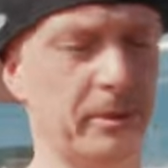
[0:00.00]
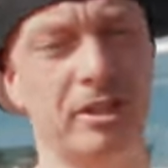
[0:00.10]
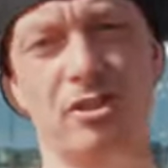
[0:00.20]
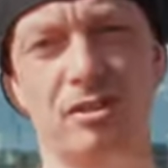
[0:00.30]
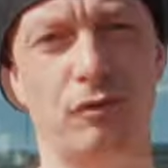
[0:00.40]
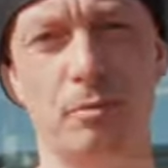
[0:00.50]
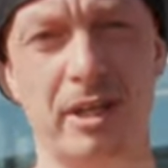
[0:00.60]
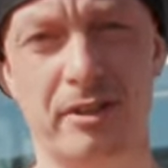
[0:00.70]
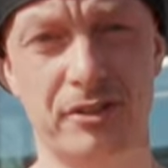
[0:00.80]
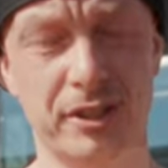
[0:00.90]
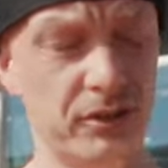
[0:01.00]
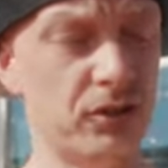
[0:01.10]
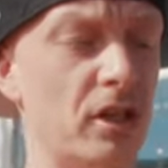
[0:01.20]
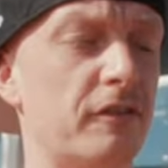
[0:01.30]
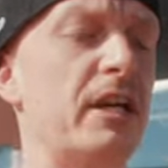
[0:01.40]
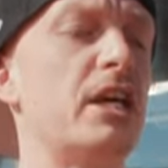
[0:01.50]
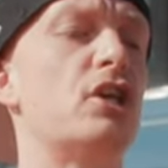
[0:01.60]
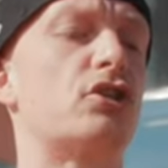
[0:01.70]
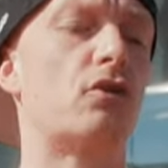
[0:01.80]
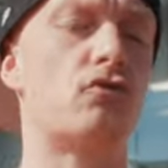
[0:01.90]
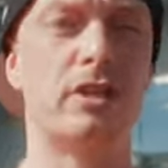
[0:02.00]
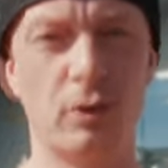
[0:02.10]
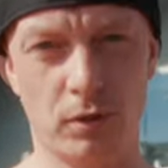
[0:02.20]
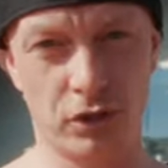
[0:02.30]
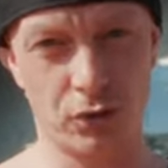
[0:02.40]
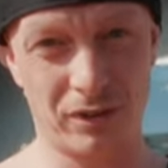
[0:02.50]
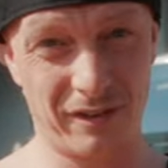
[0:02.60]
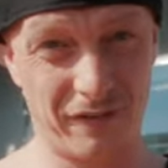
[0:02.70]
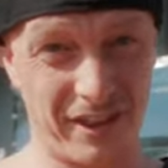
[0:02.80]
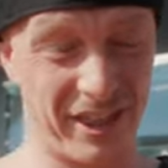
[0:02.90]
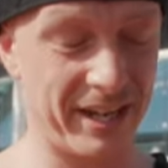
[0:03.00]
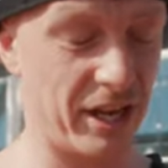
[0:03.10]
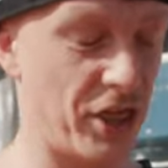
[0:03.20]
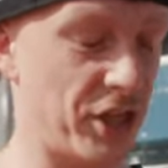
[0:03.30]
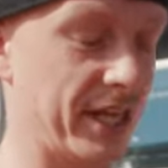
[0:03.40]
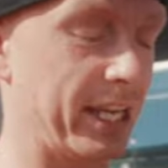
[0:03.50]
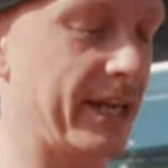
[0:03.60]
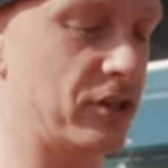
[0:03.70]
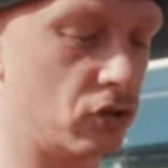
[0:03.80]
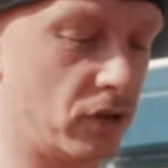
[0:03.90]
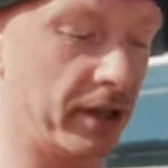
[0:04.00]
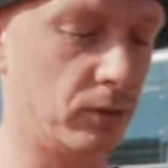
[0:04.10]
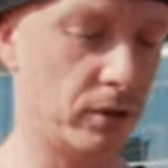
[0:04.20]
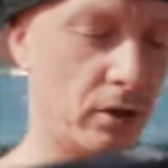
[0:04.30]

mean, just for behind the scenes and stuff. So I really wanted to give that thing a try. We